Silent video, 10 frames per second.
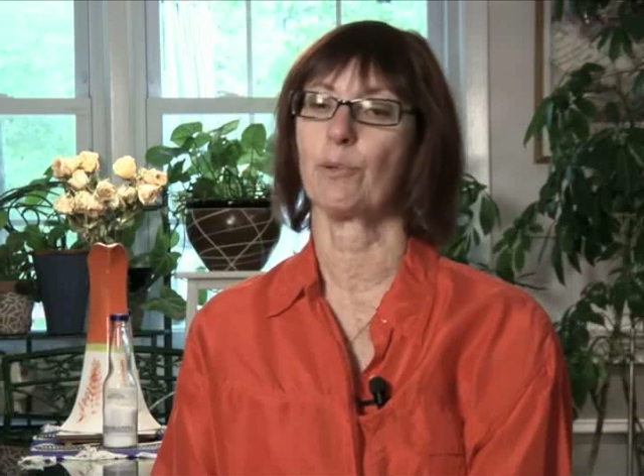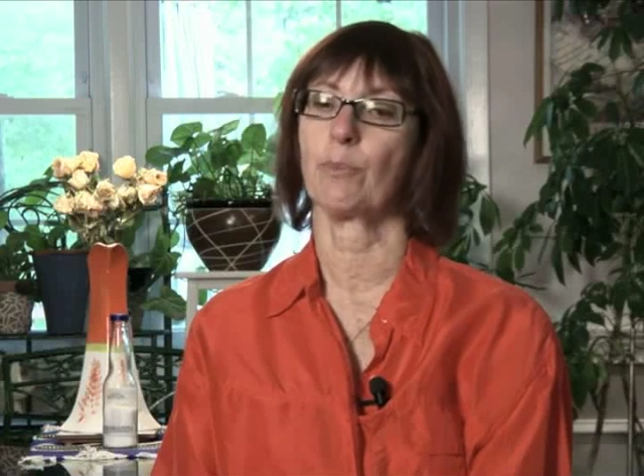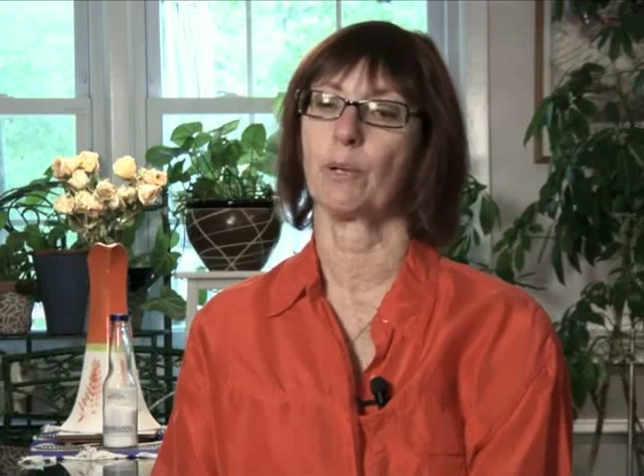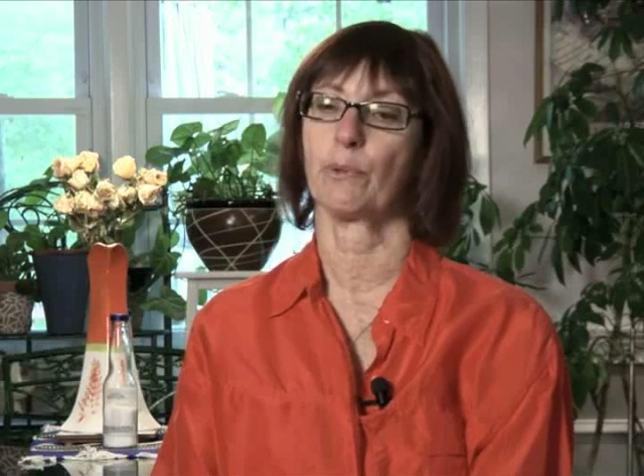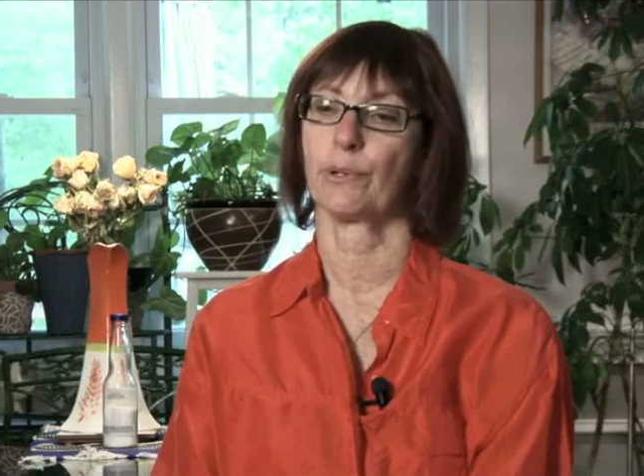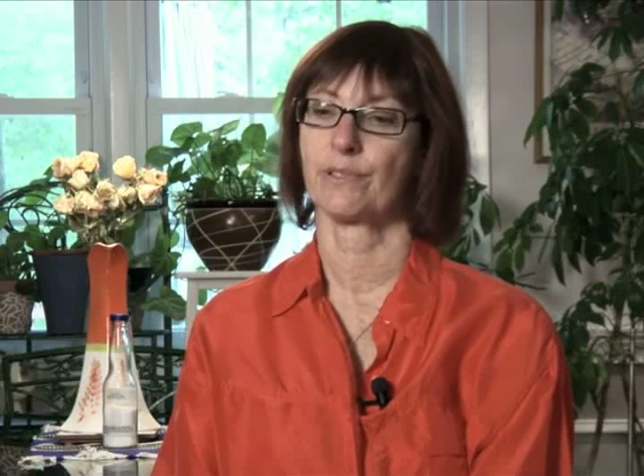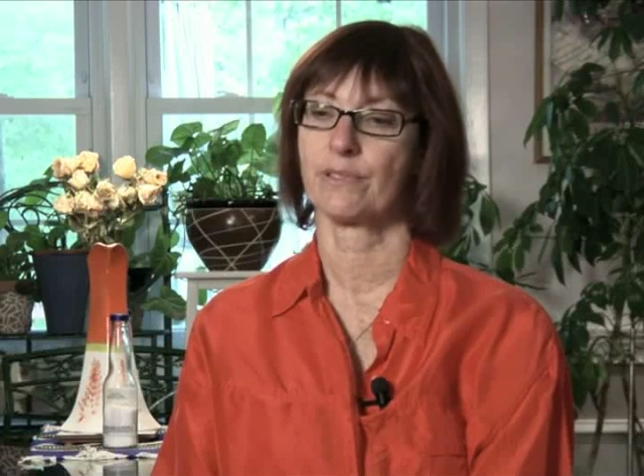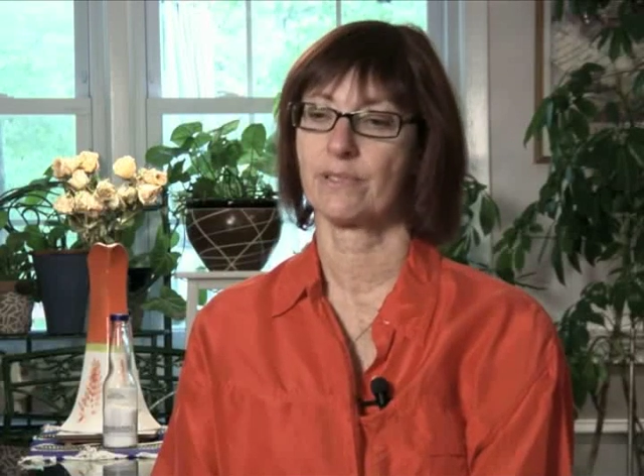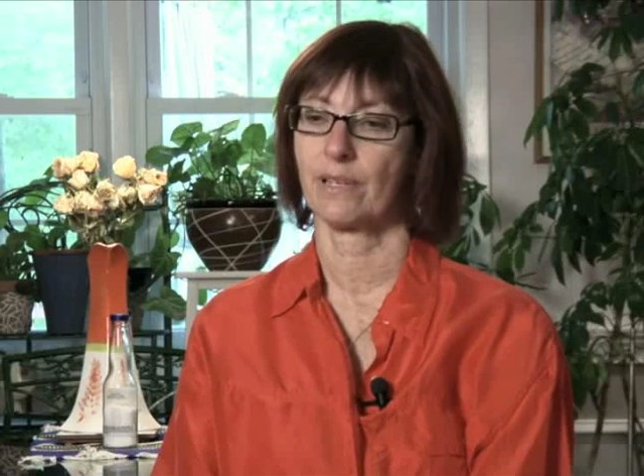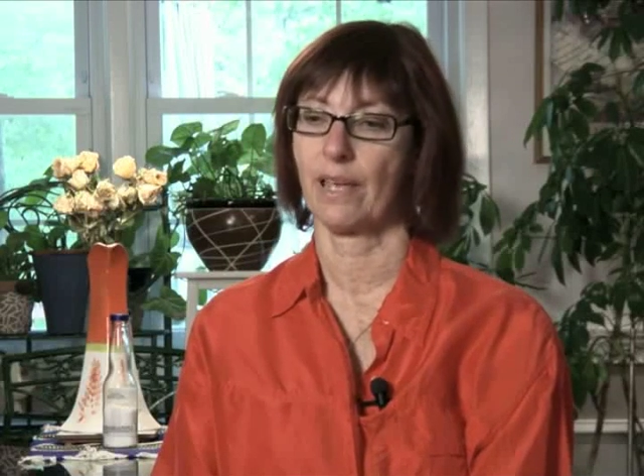put my
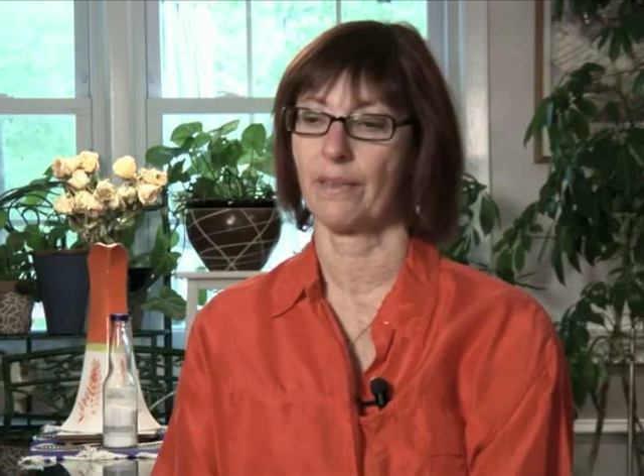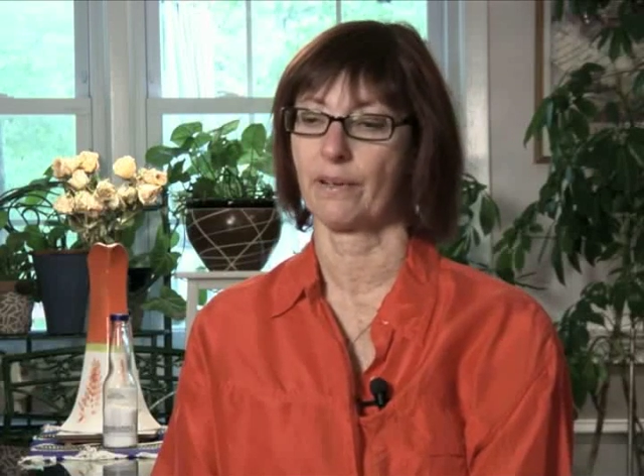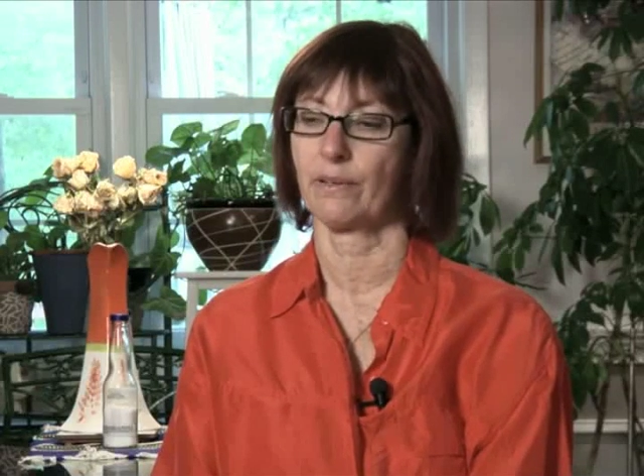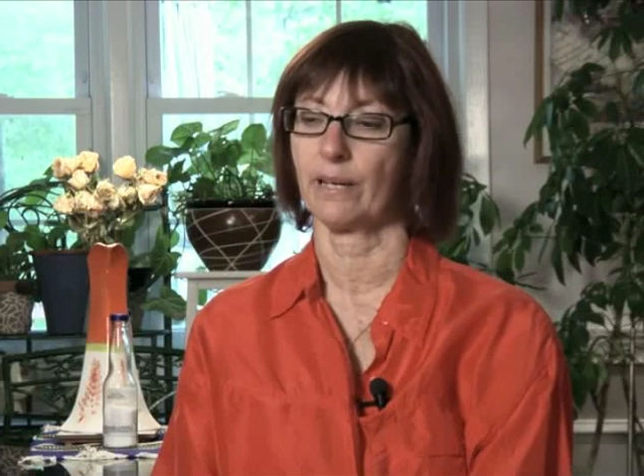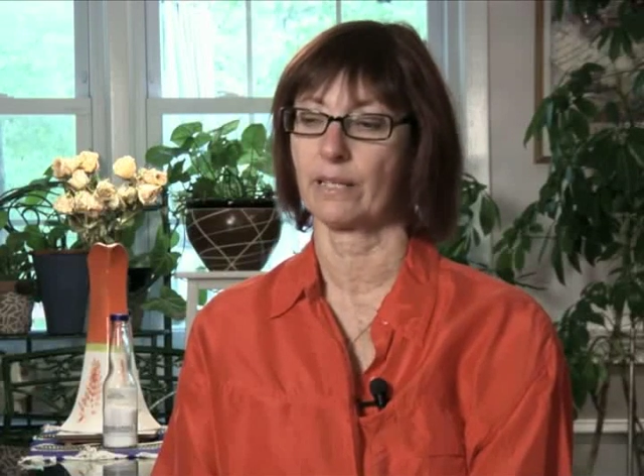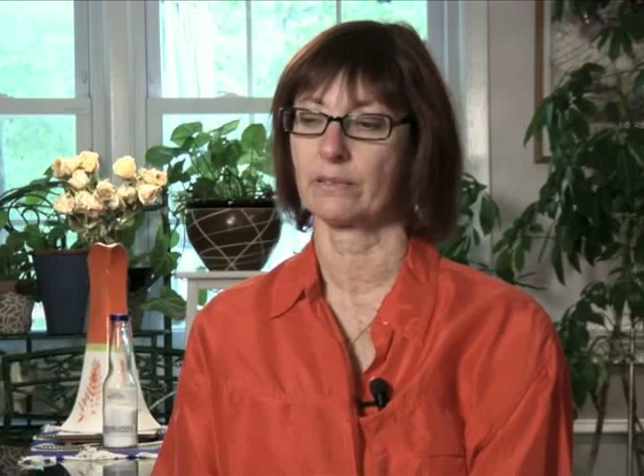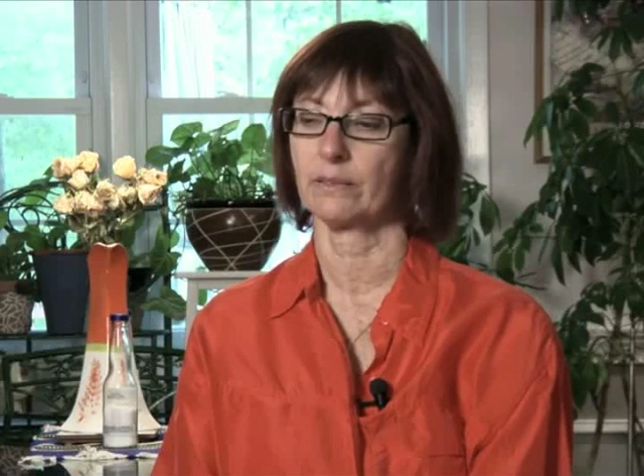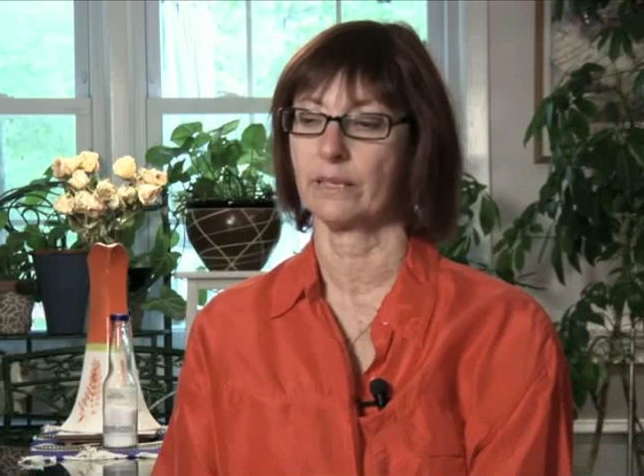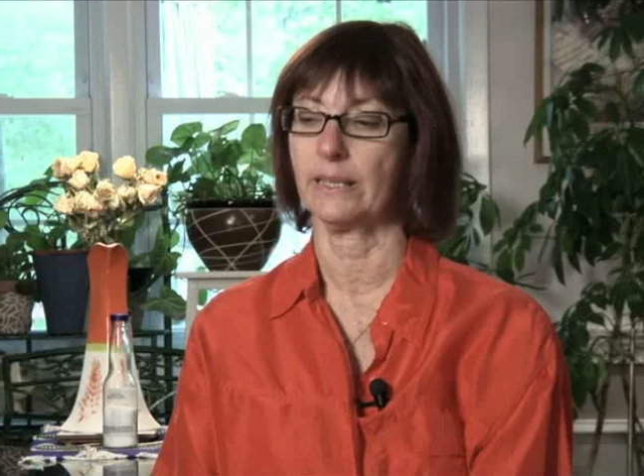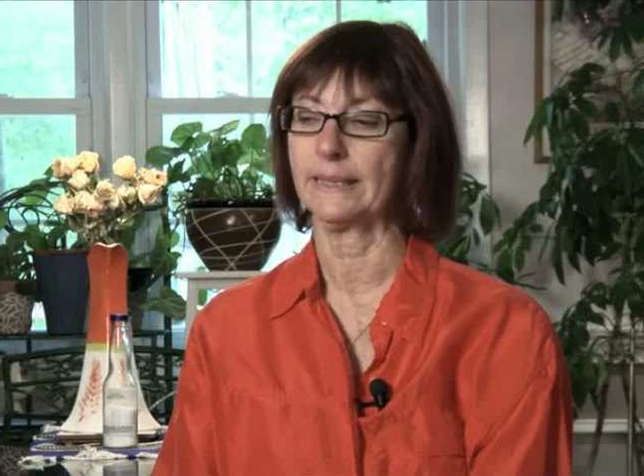words together
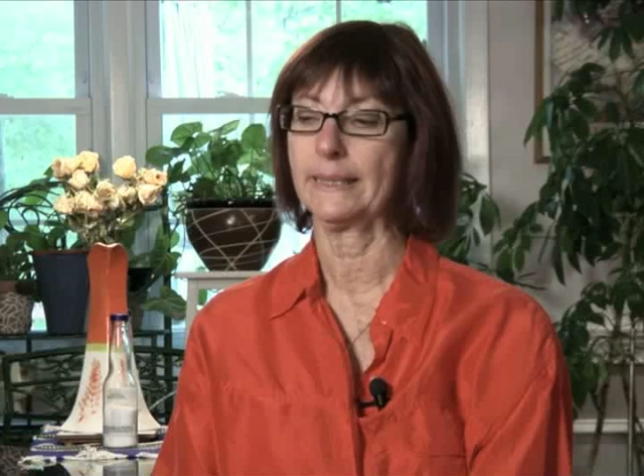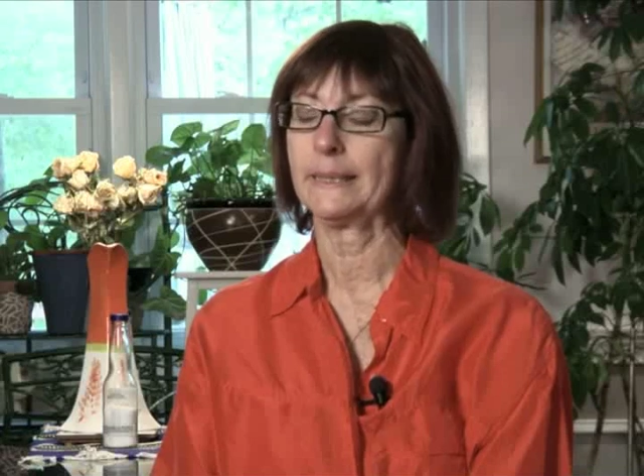correctly.